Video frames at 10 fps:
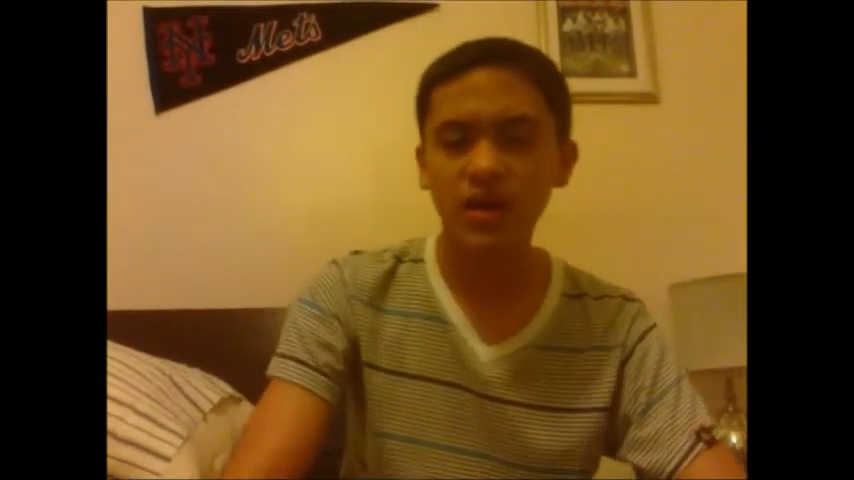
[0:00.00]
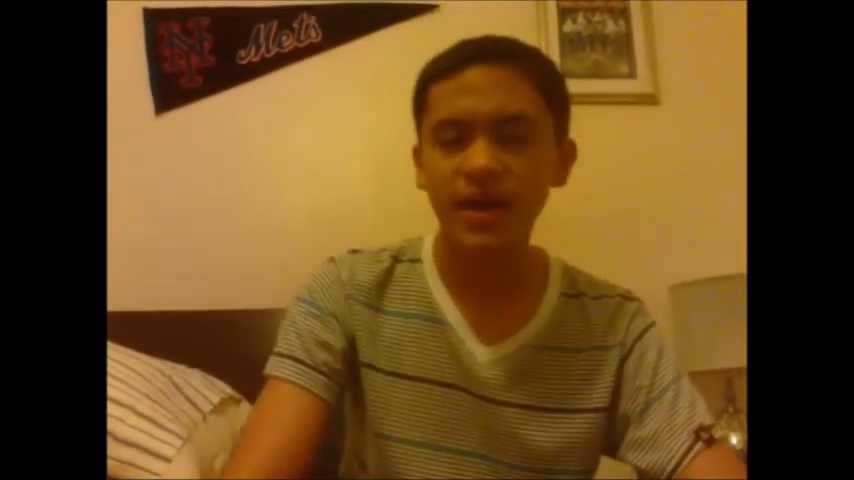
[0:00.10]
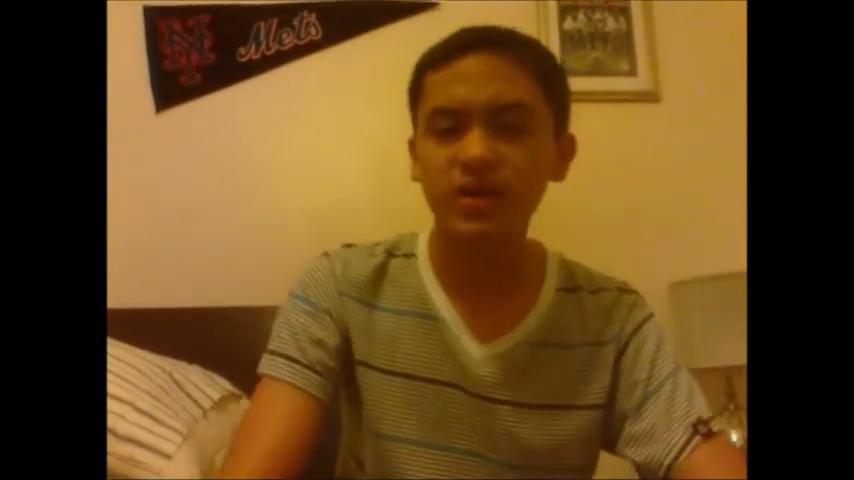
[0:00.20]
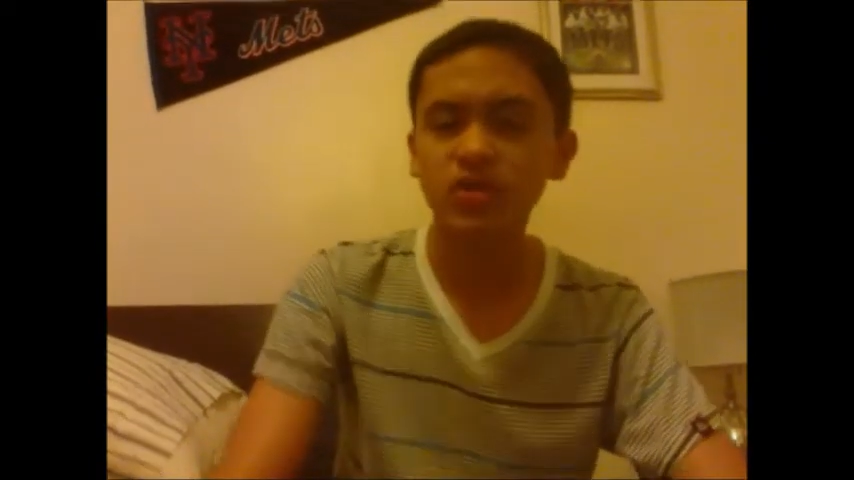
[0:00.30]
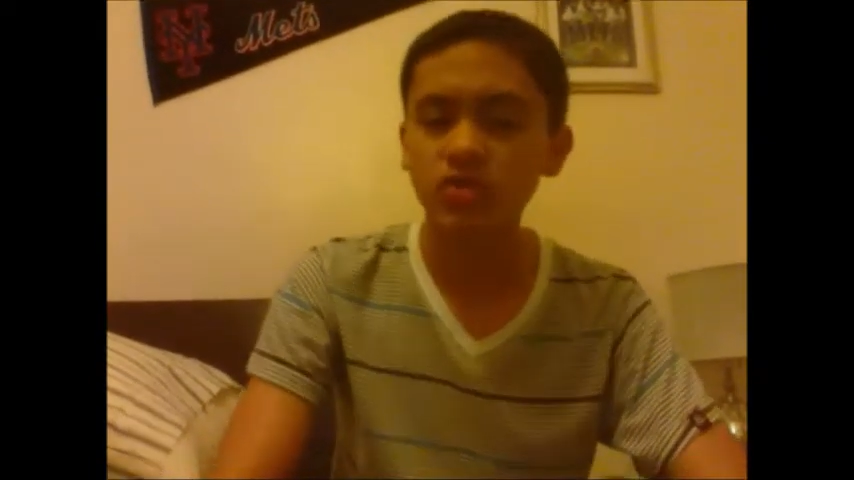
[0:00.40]

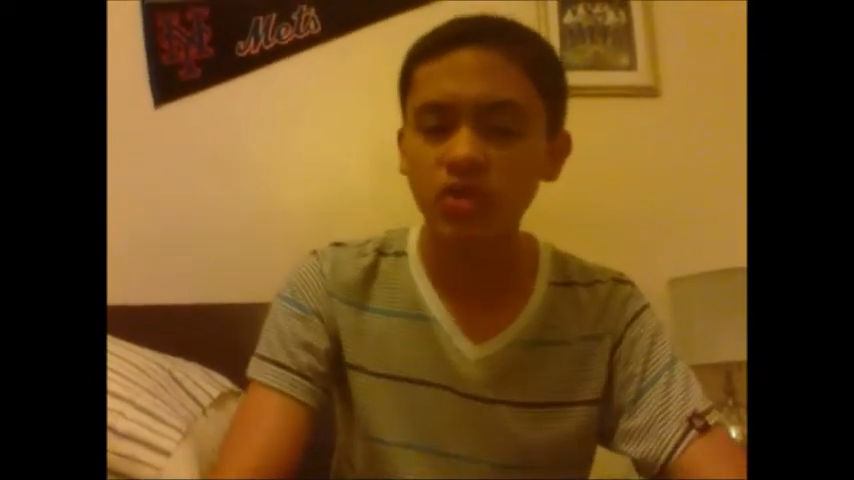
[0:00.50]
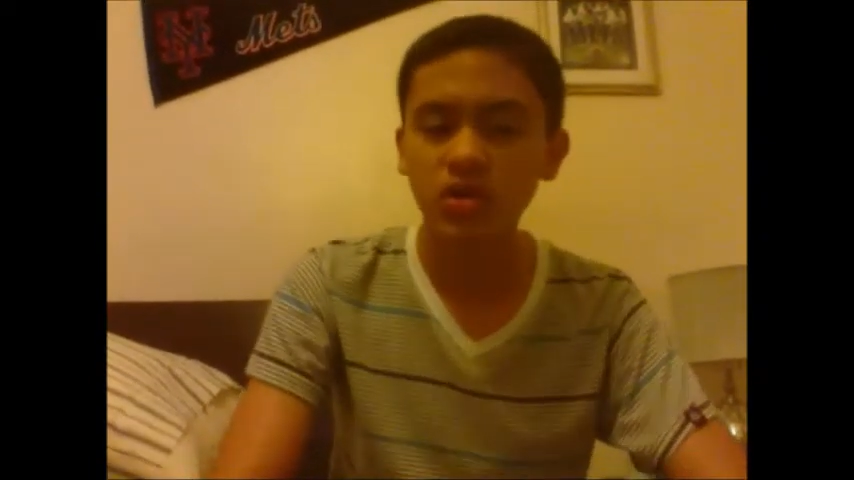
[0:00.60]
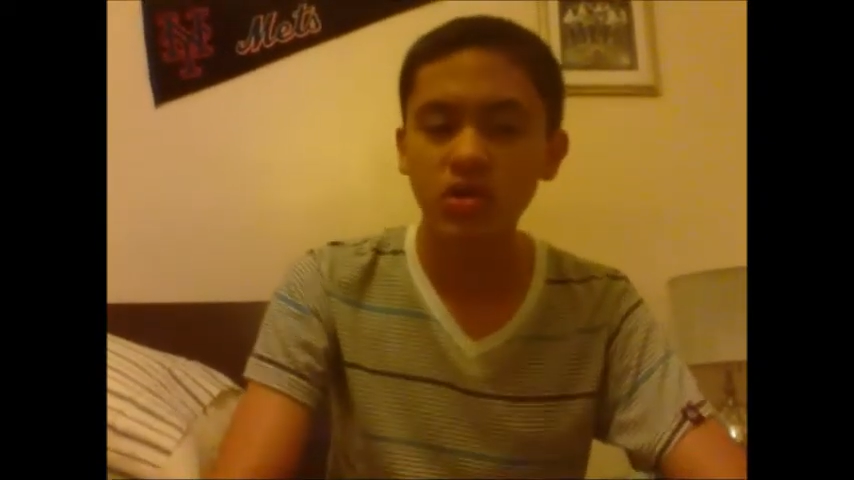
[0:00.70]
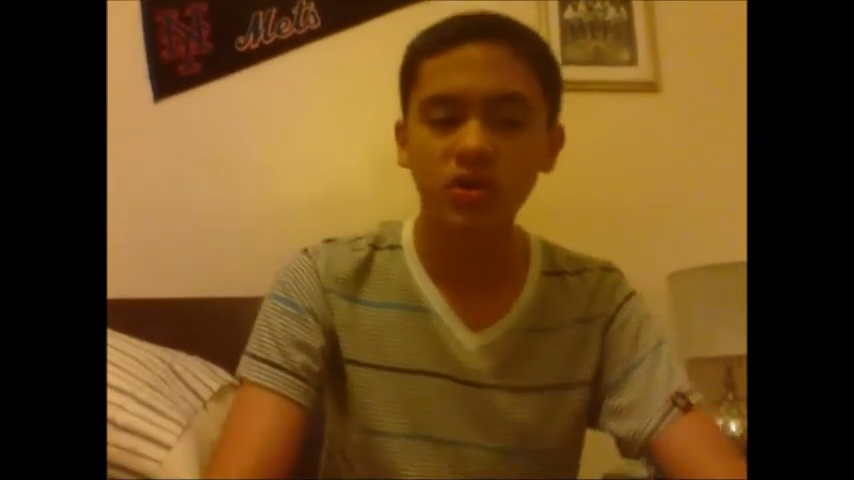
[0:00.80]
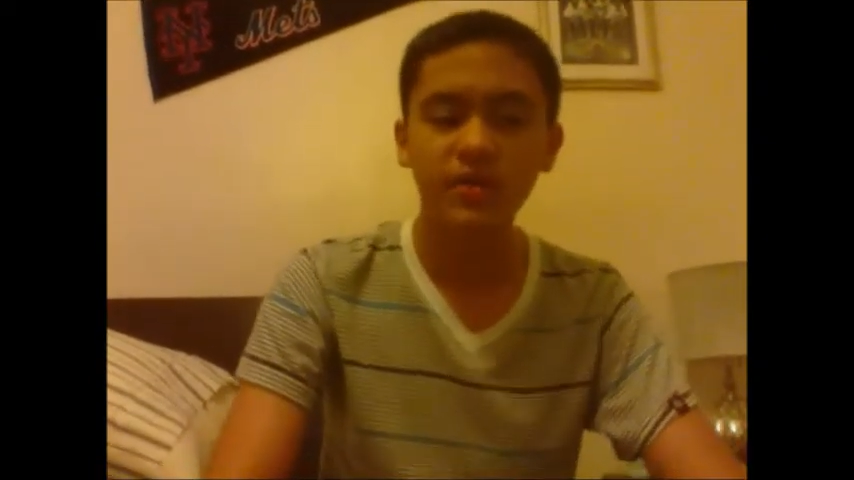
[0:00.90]
and
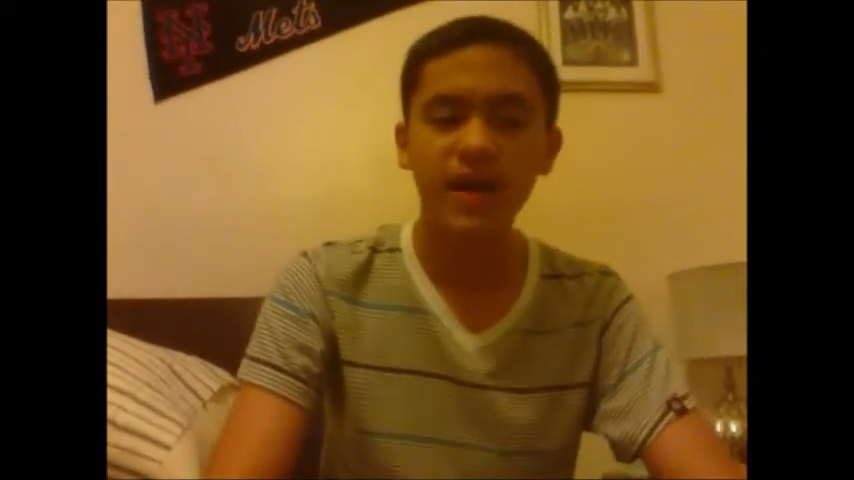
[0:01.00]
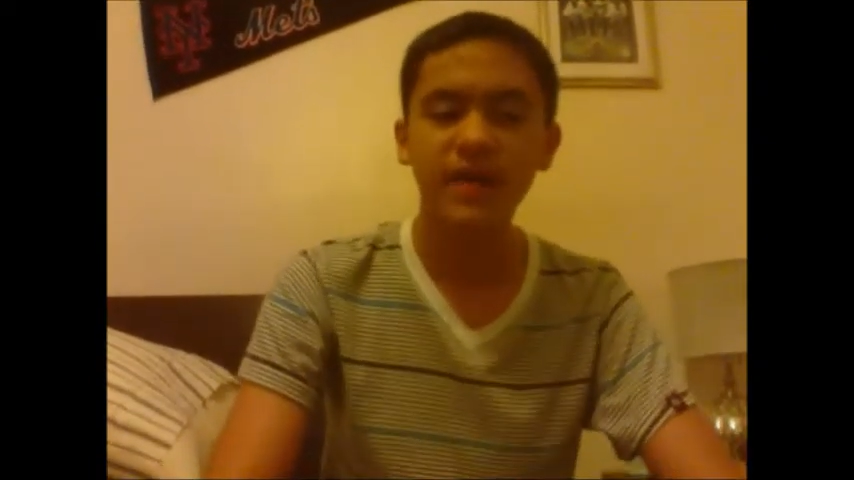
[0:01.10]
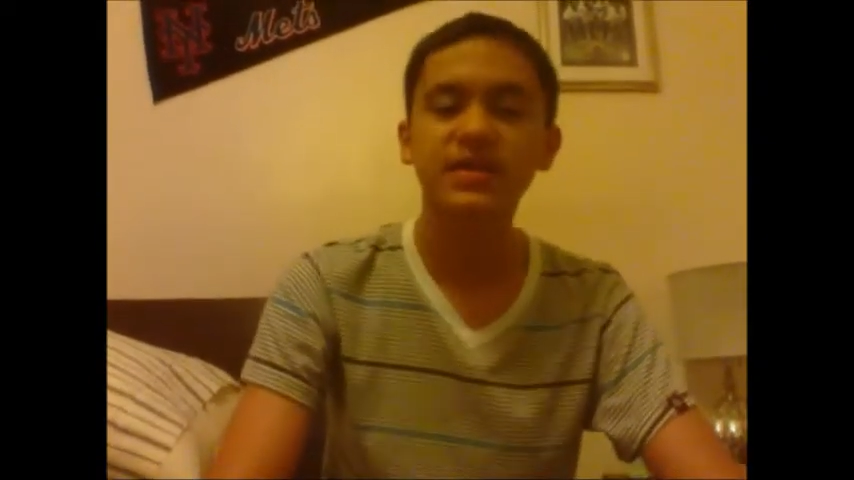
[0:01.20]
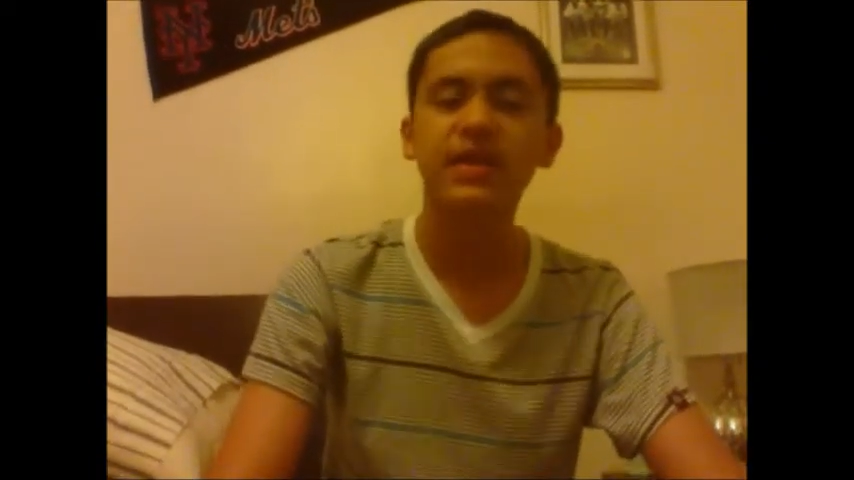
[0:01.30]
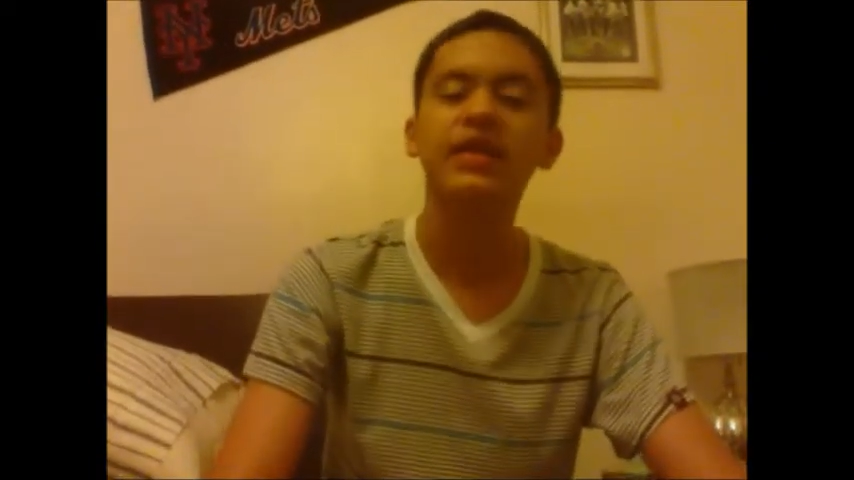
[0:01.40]
Kuroko
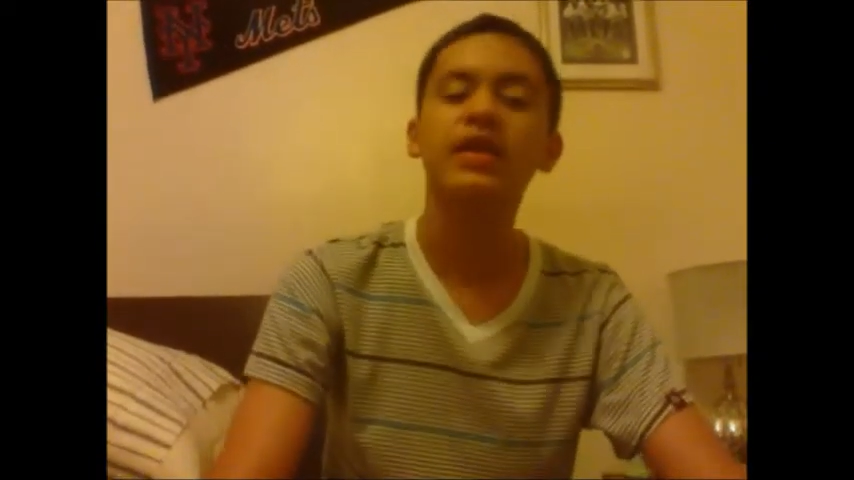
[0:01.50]
Basket,